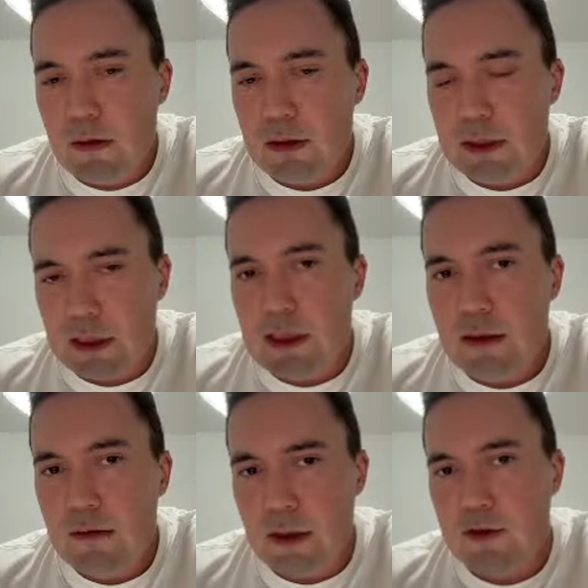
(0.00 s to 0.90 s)
see
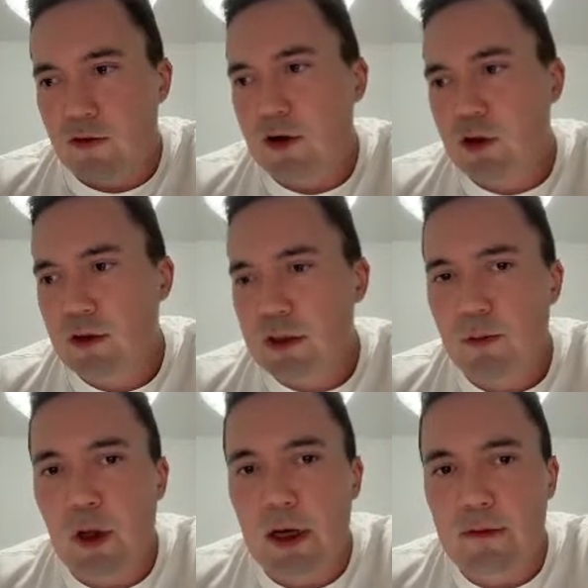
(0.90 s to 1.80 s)
the instructions
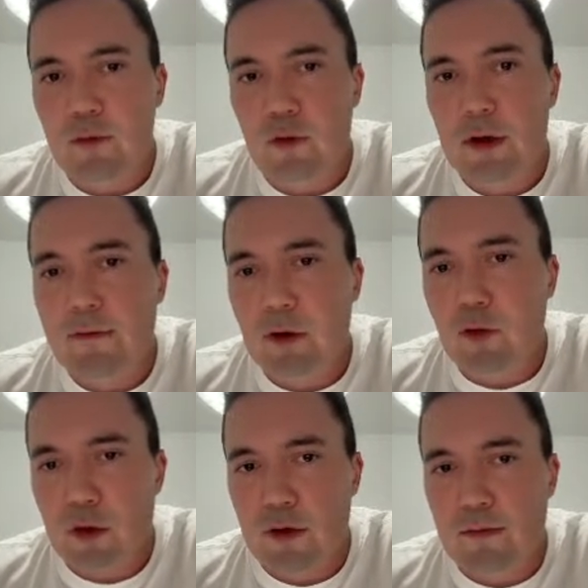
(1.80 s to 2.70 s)
supplied for every
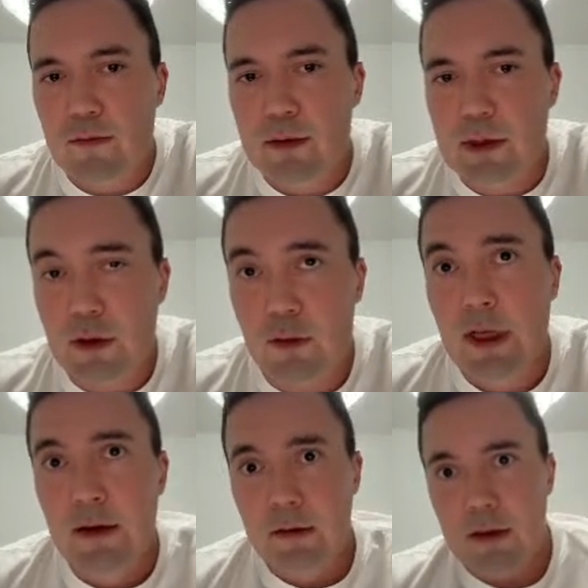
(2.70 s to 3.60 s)
order. So
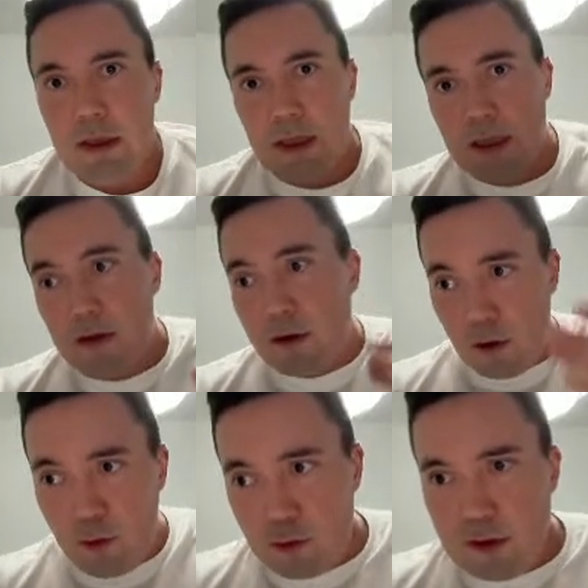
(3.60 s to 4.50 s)
in the
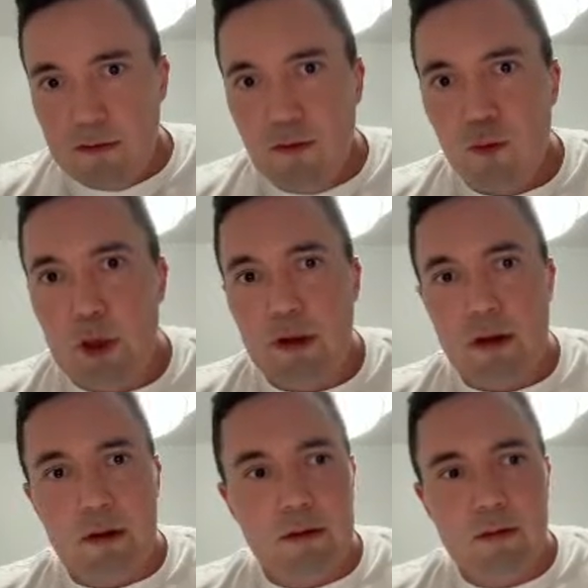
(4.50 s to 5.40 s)
code, when
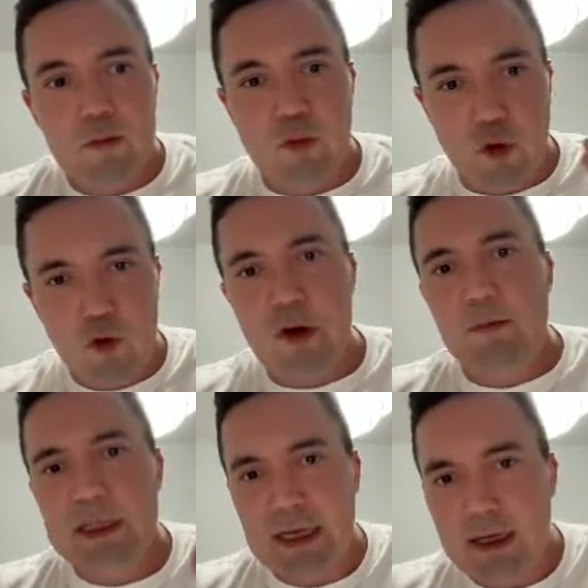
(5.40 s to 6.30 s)
the program
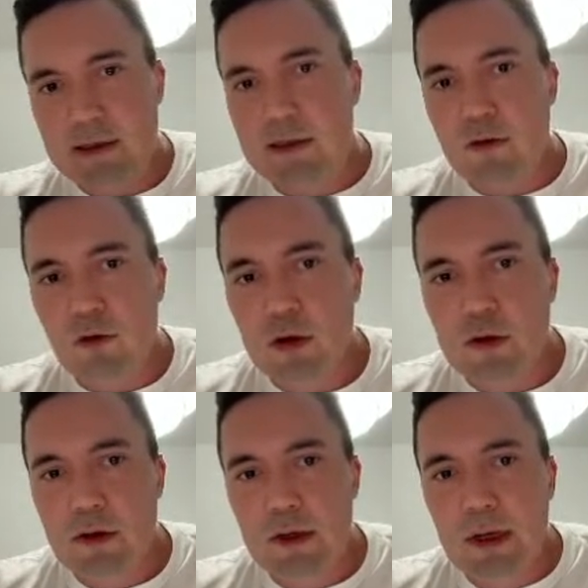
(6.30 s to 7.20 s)
sends the
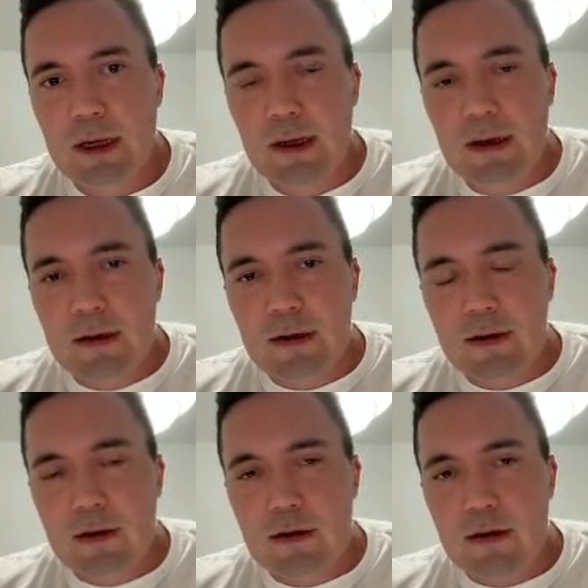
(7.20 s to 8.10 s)
order,
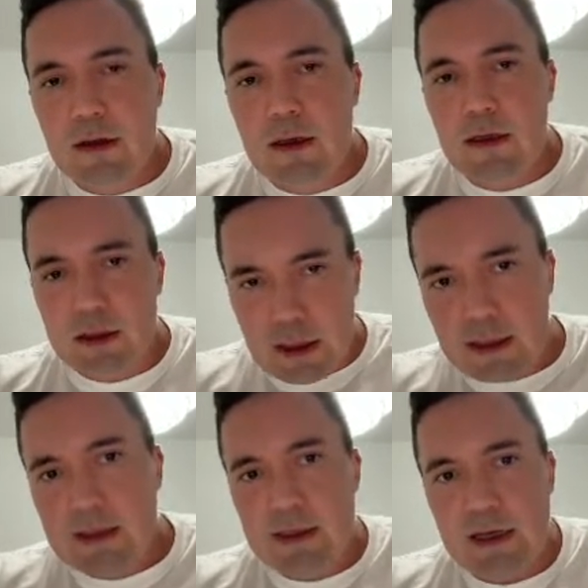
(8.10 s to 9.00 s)
it
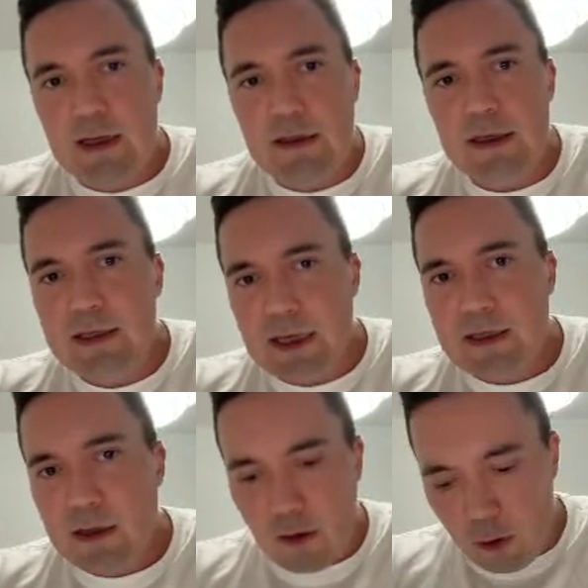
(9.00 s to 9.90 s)
does
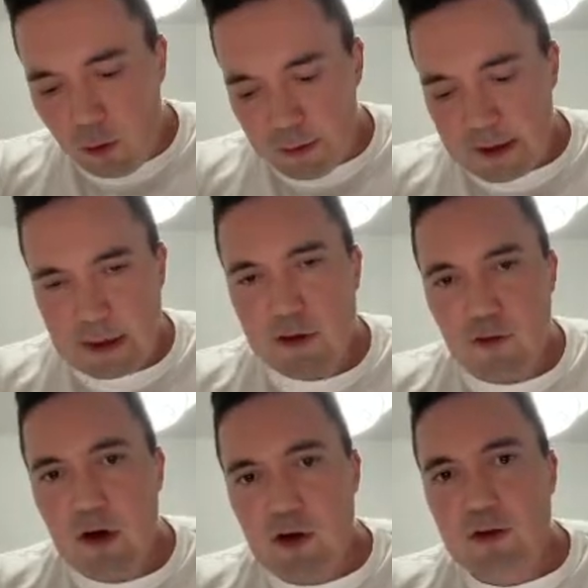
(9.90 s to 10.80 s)
set all these
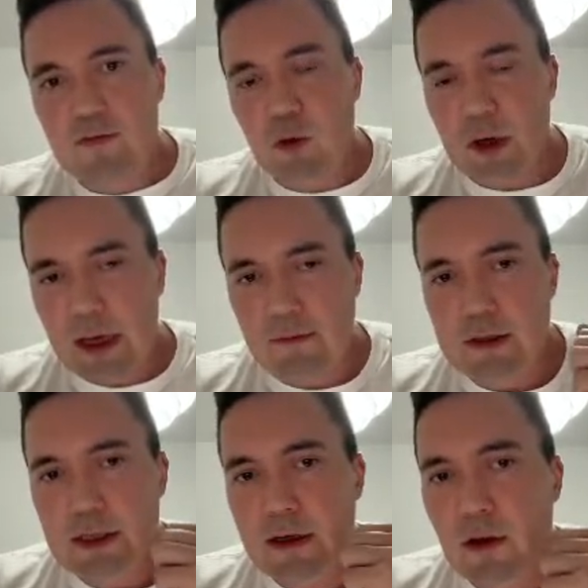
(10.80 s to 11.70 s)
instructions for every
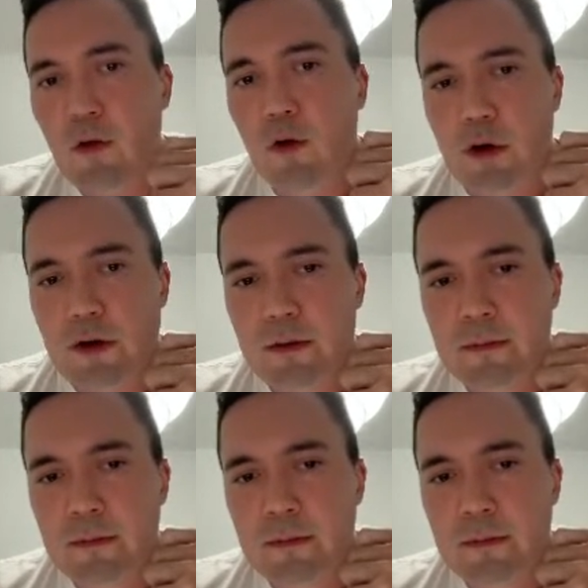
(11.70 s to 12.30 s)
single order.